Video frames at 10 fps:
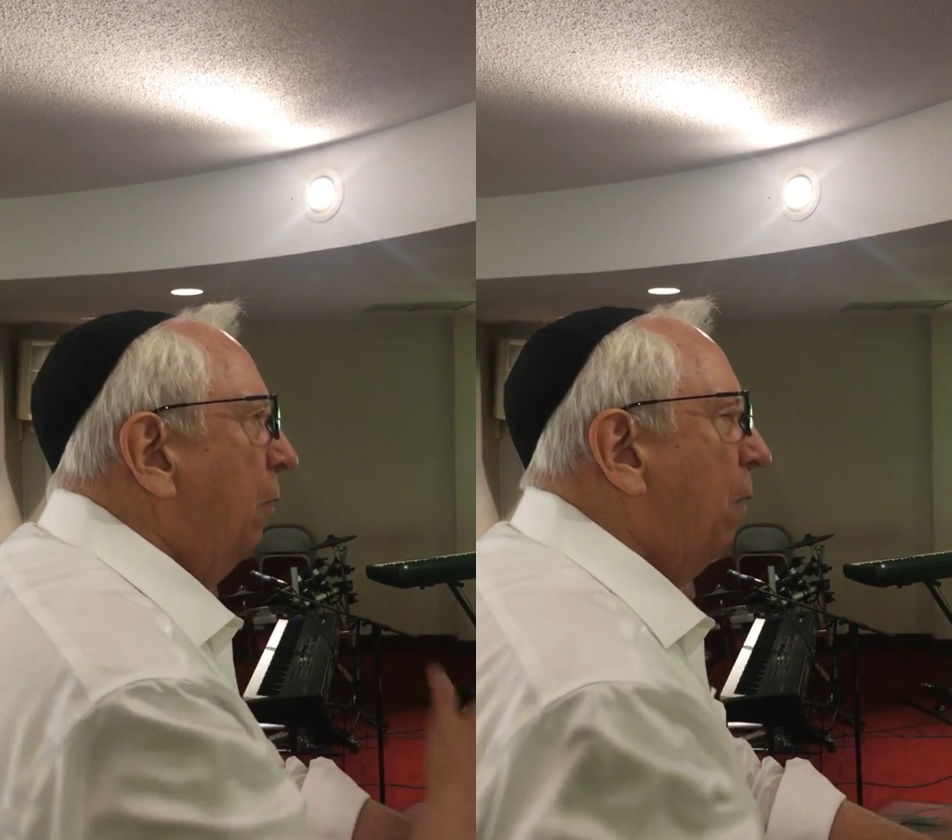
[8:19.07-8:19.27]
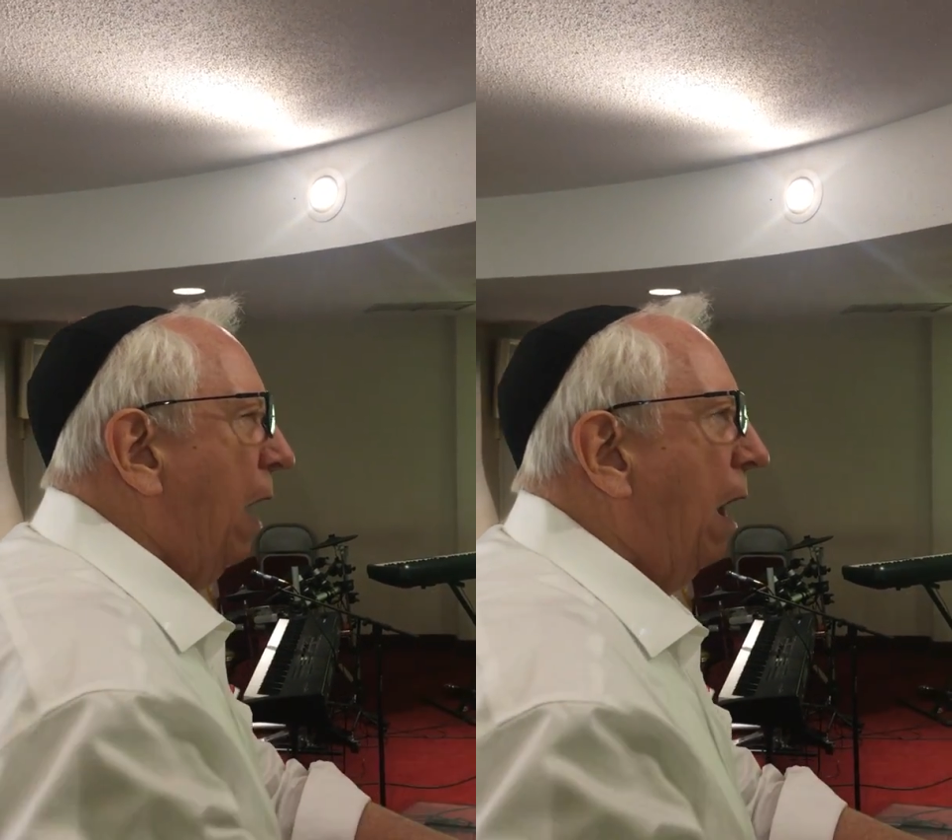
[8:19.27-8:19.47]

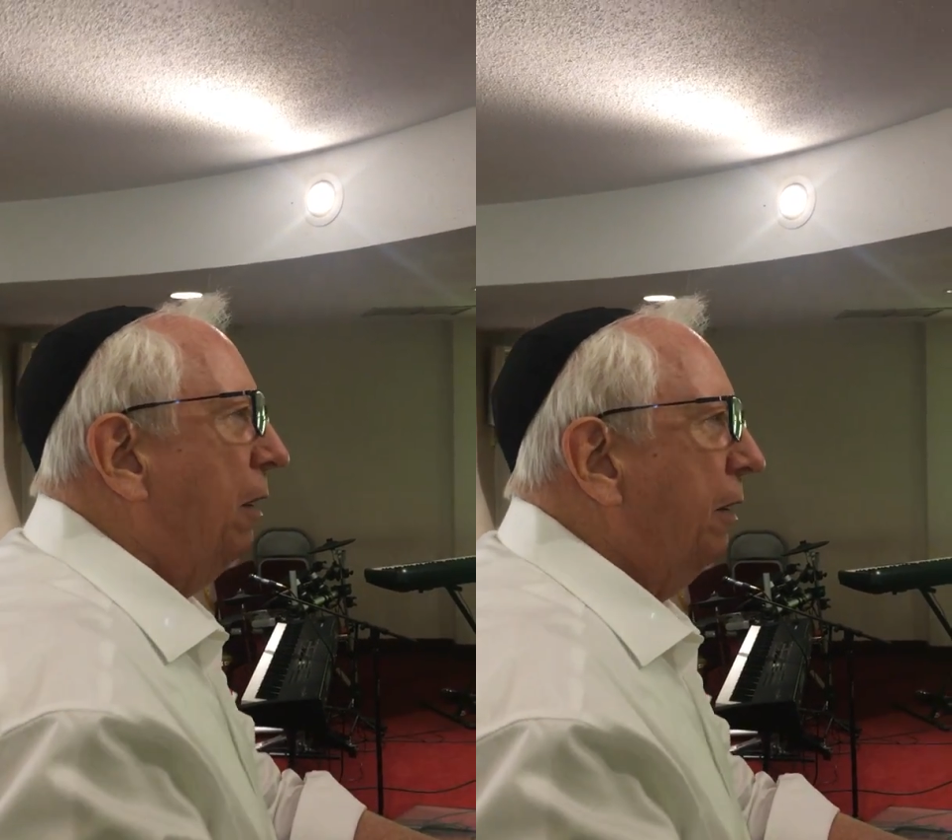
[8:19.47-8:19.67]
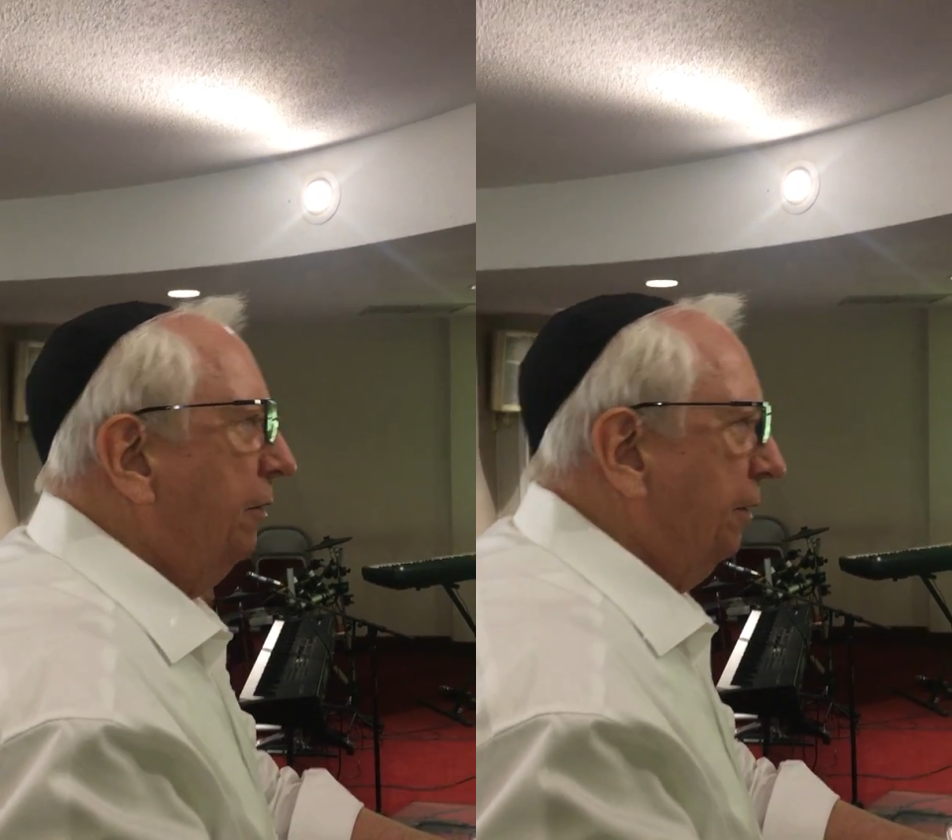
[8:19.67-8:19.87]

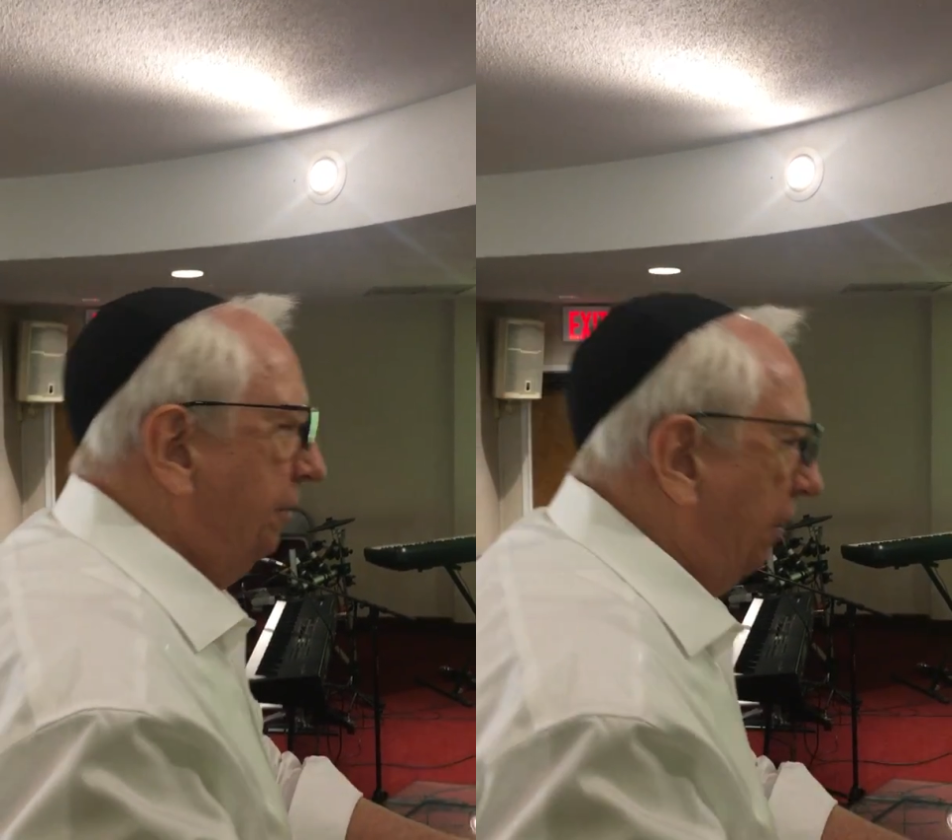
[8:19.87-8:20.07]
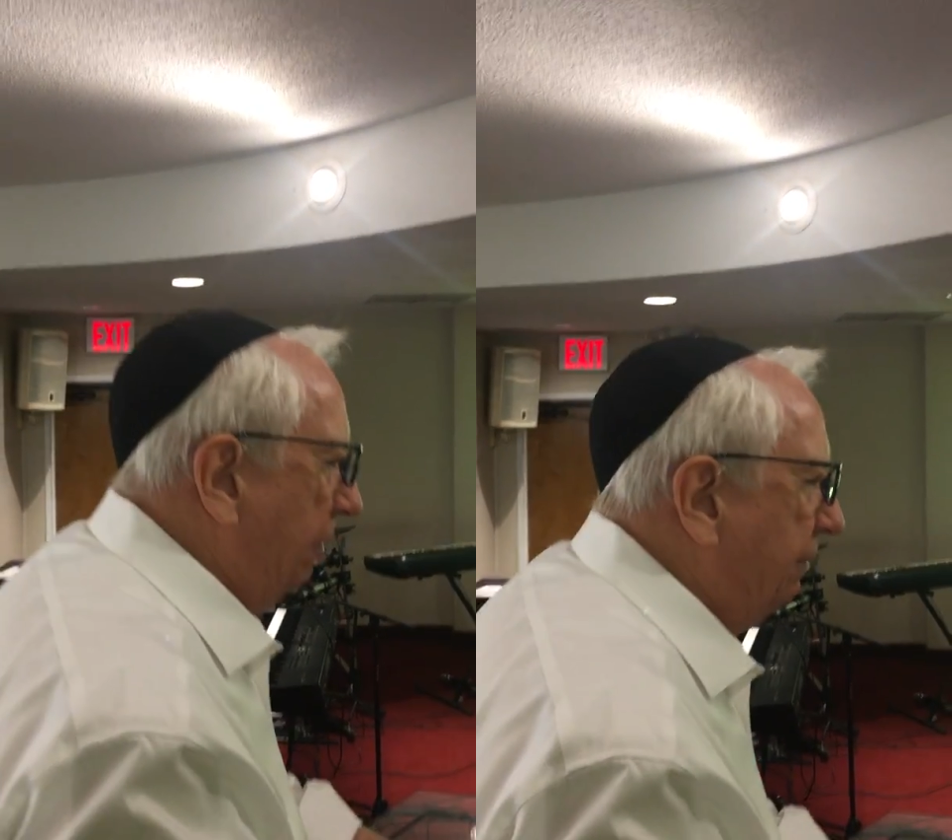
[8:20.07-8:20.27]
well,
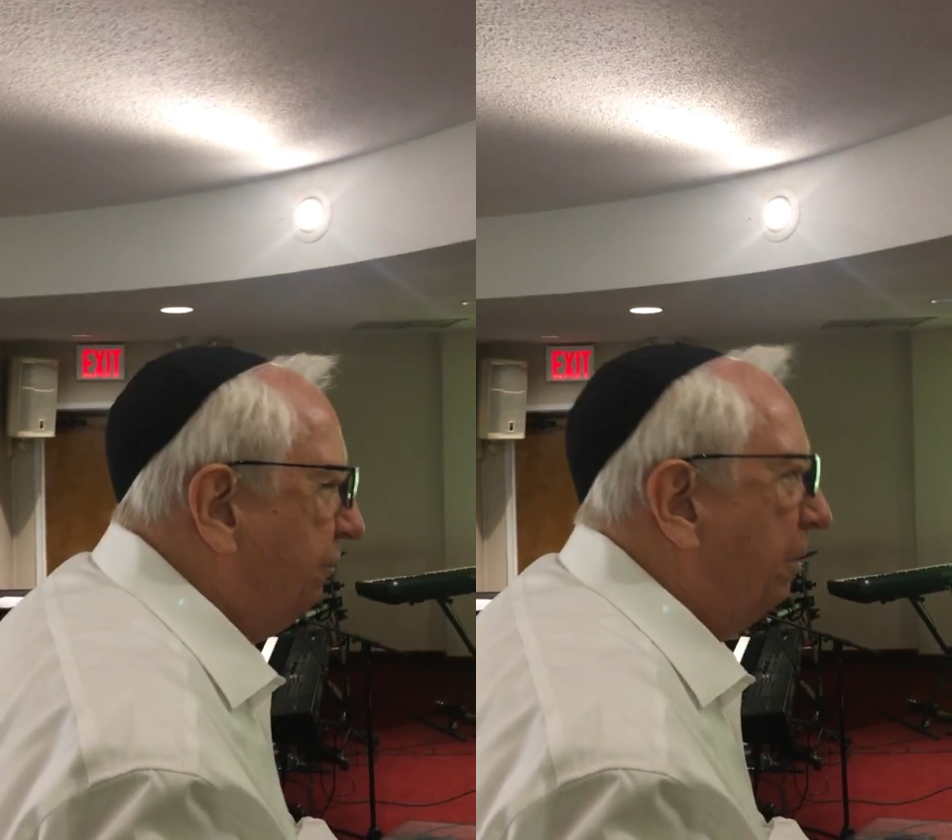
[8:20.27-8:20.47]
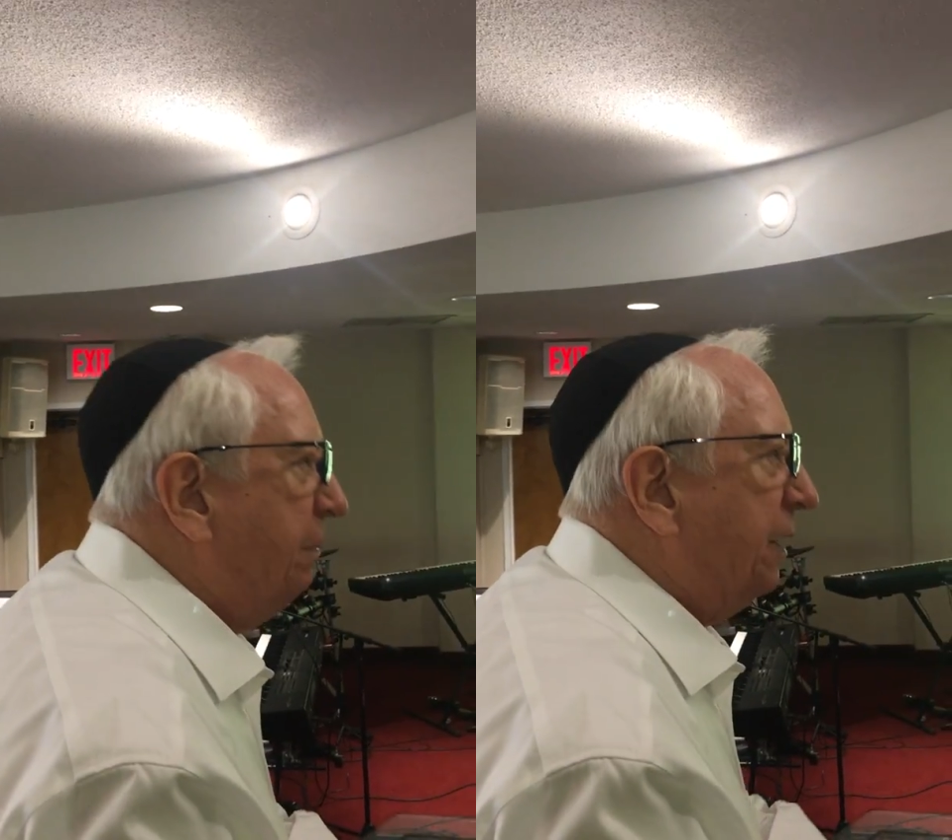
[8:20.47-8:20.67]
they're in
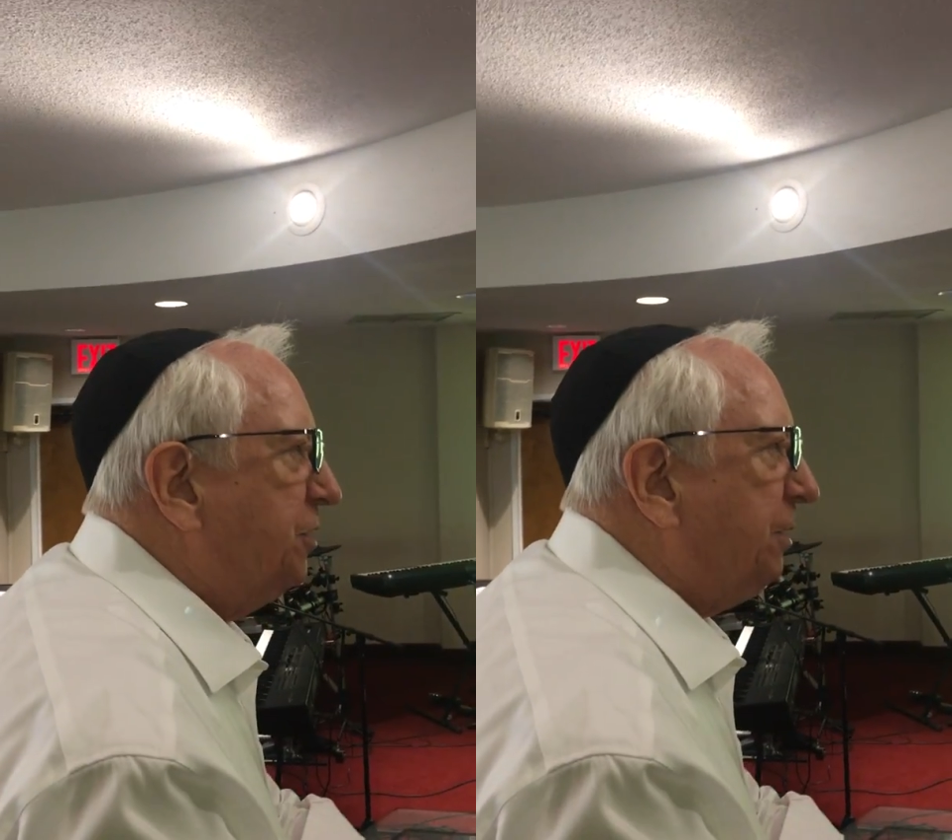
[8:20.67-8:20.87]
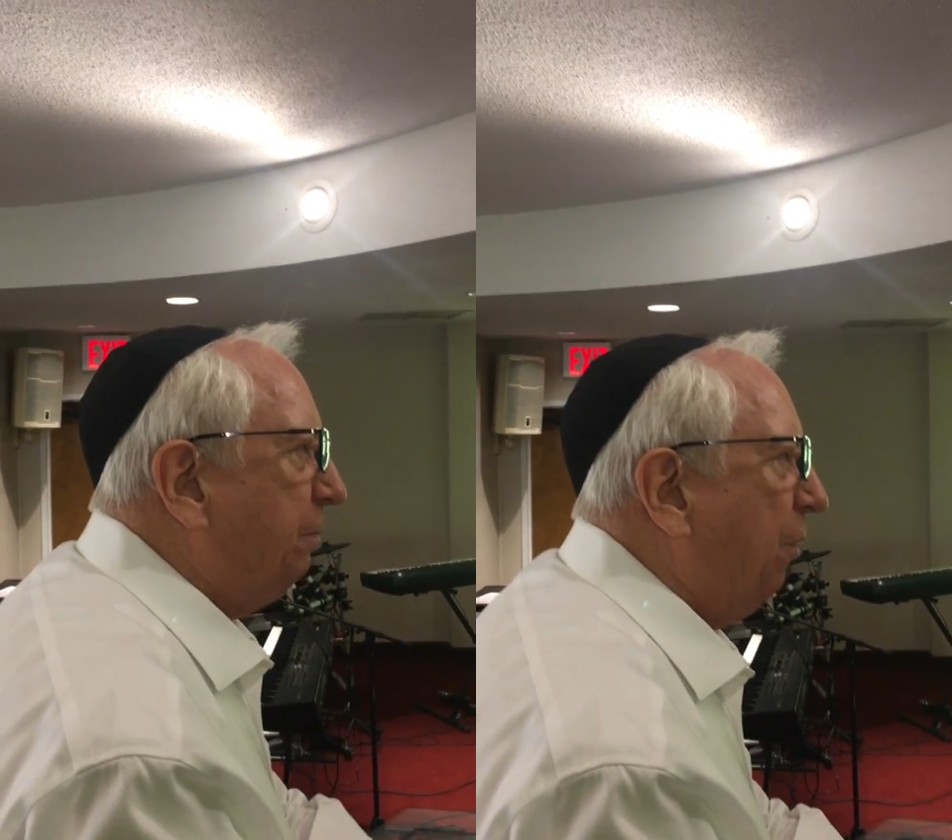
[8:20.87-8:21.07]
for a
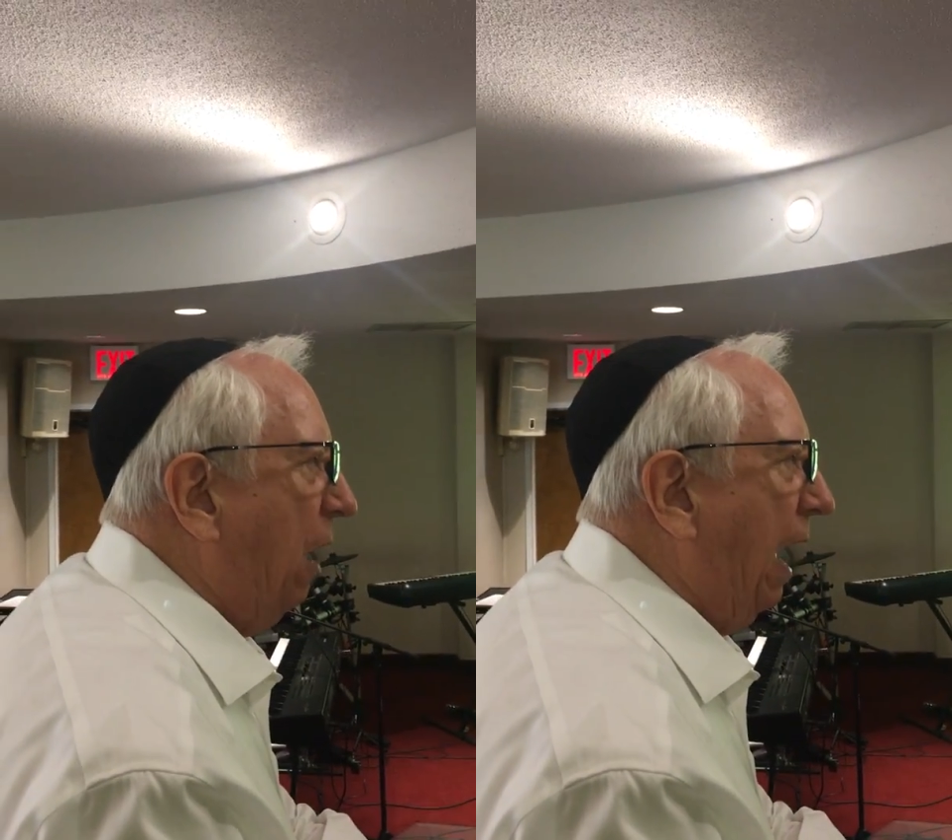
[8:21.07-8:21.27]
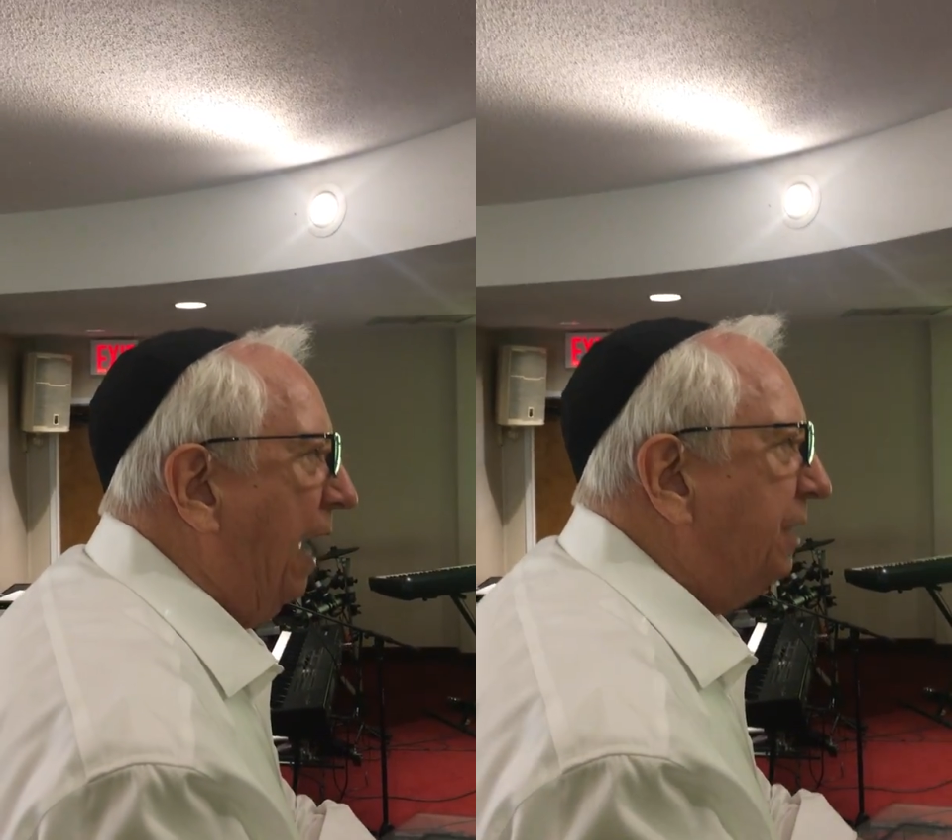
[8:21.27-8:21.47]
big
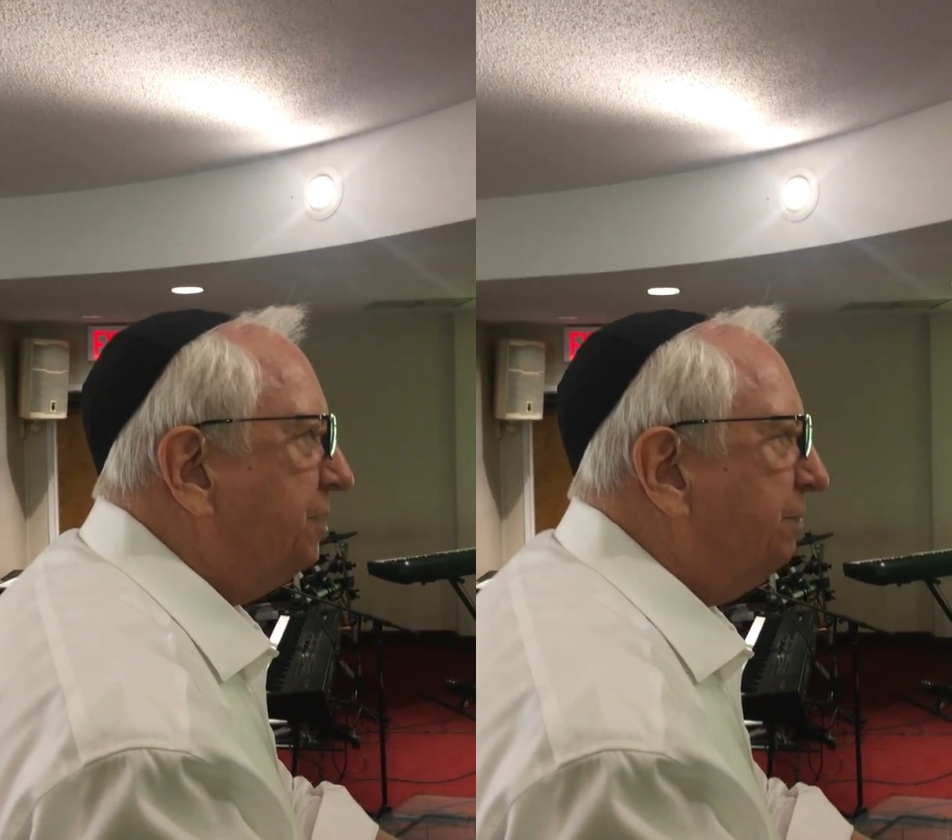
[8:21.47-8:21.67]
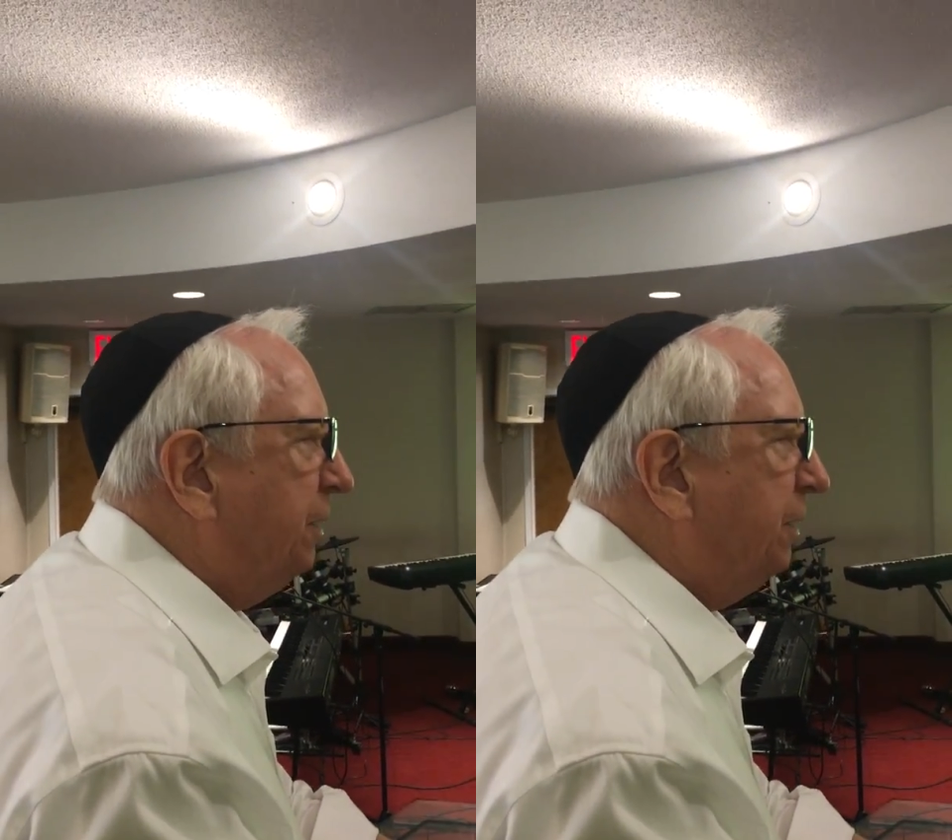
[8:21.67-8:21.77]
surprise